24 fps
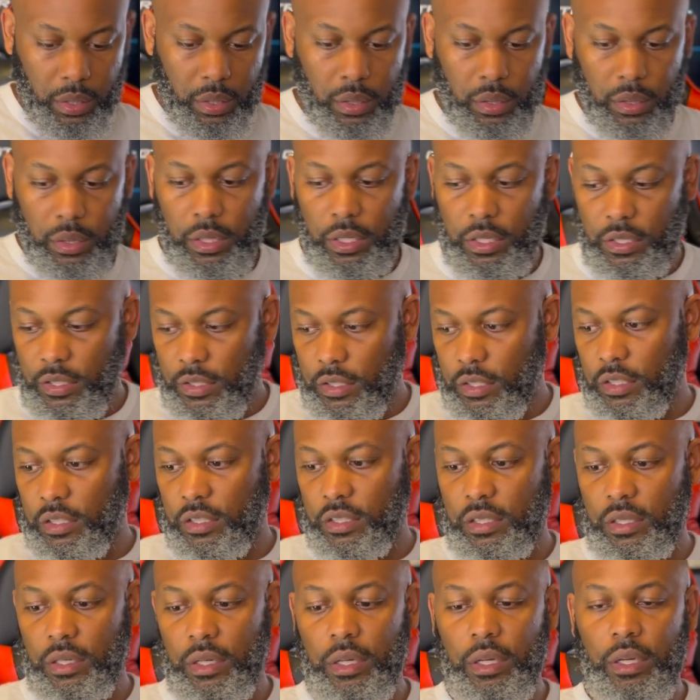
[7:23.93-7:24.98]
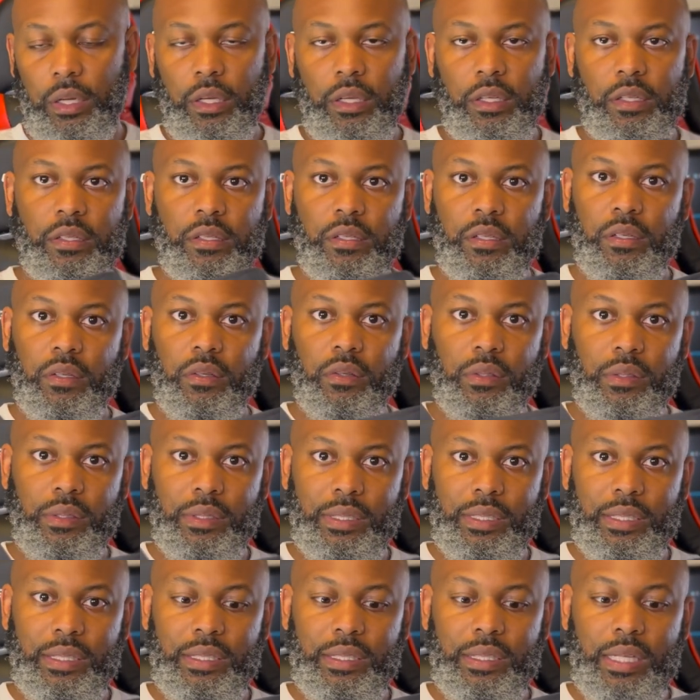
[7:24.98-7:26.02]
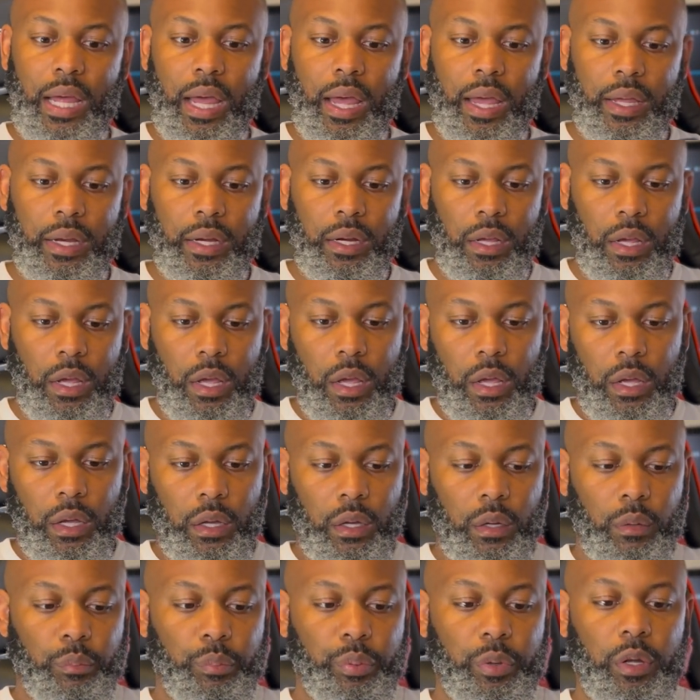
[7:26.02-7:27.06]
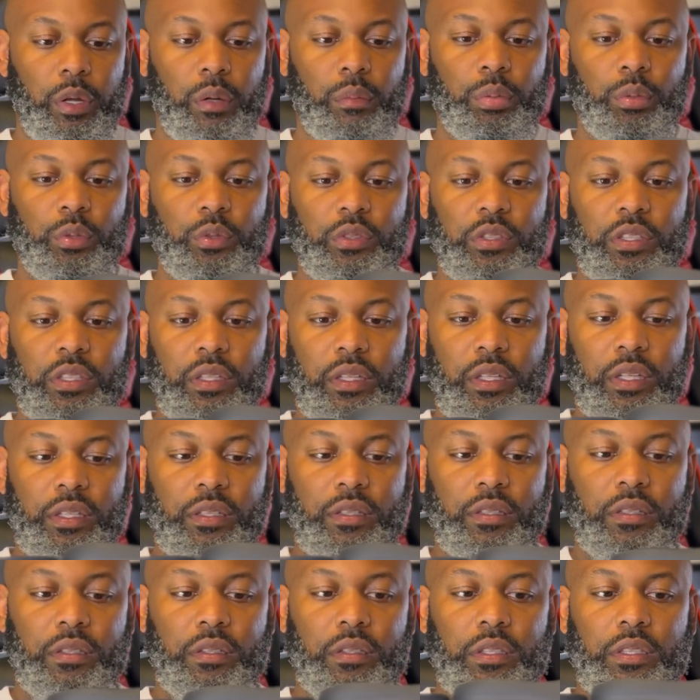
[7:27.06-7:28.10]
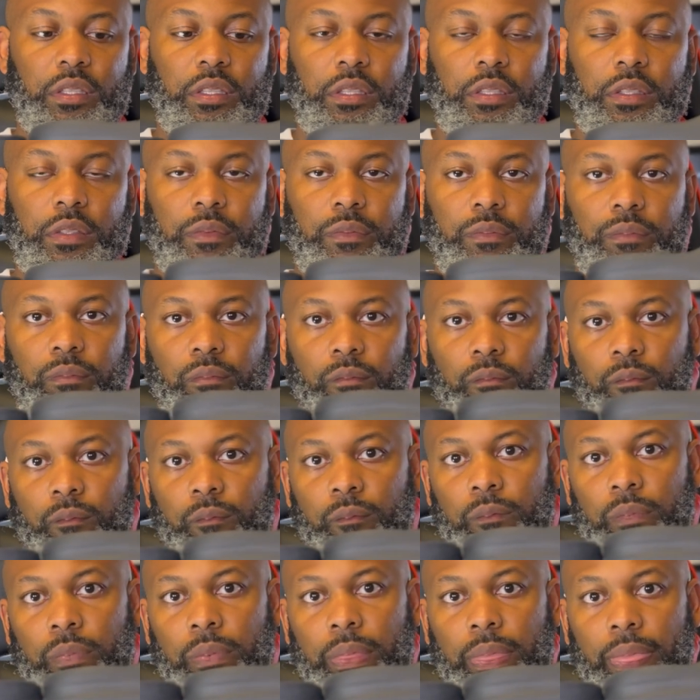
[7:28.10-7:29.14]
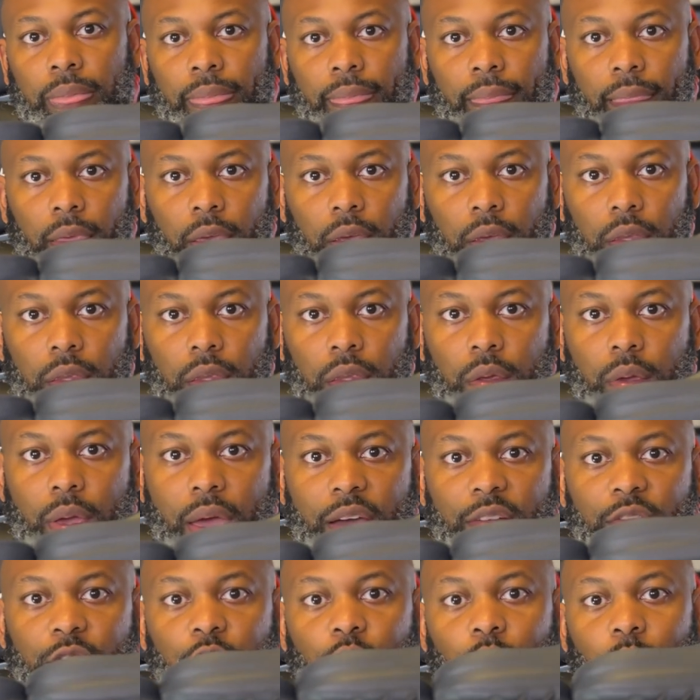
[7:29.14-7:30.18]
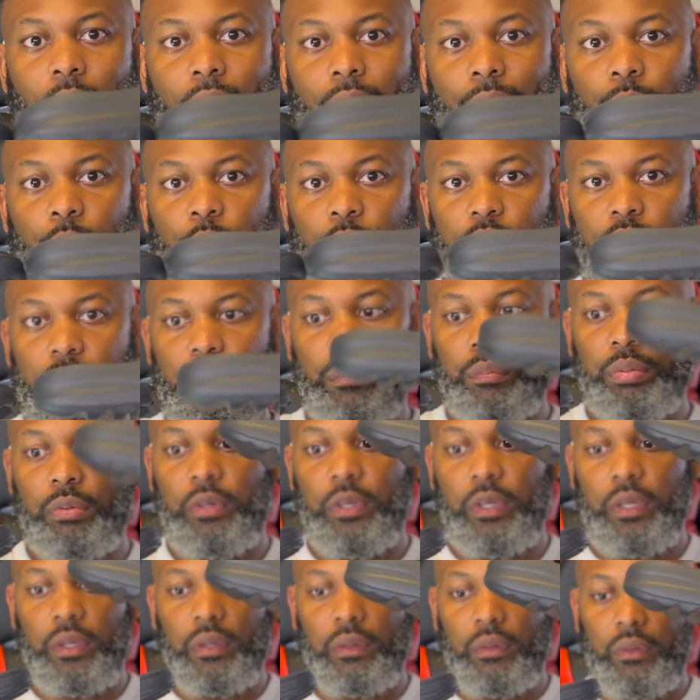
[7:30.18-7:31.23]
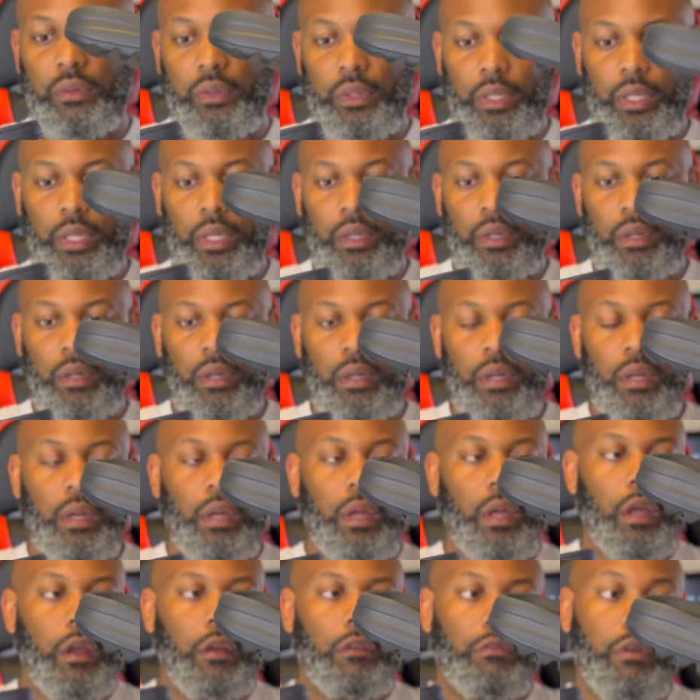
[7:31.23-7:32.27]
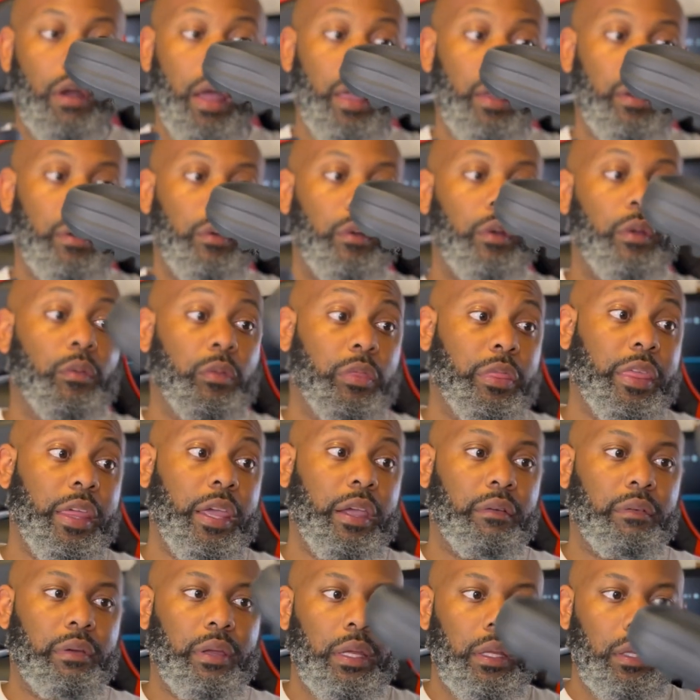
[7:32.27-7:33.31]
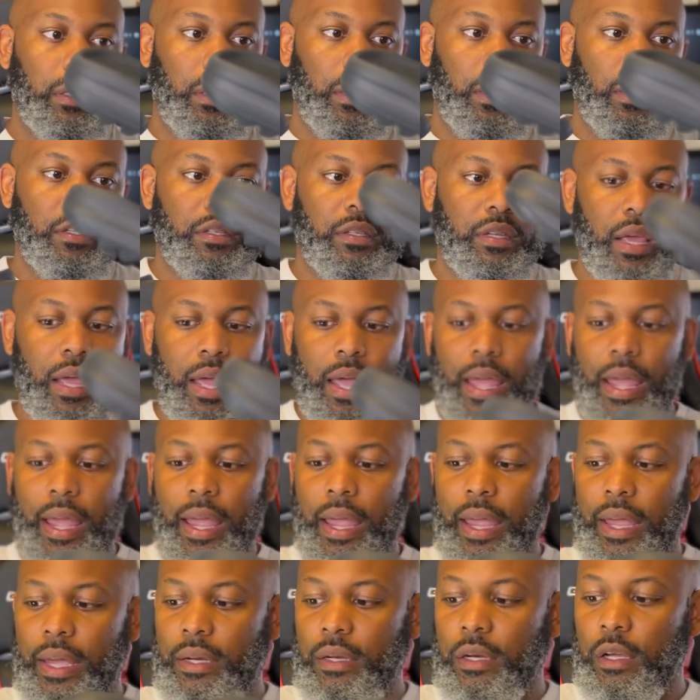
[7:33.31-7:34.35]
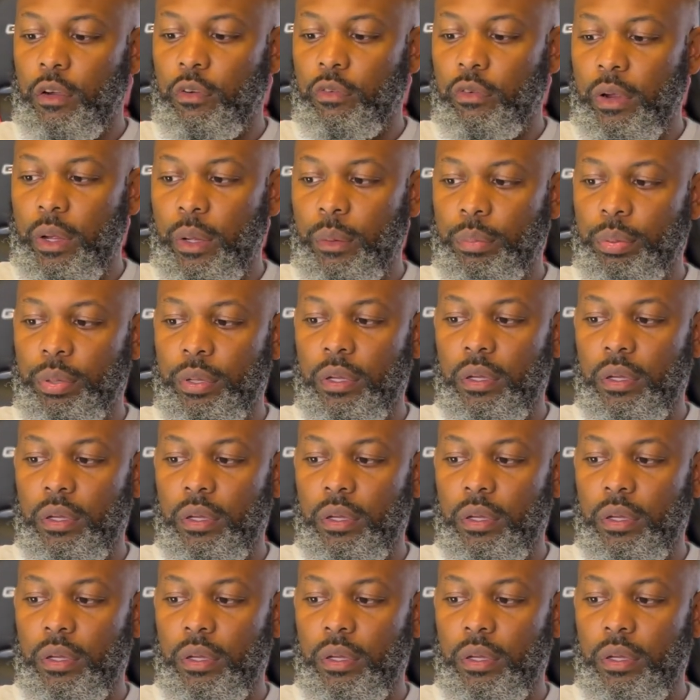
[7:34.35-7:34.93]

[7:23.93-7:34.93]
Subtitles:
this cushioning is on this side comparable to this cushion, you have way more support on here, right? In theory, at least. And the grip,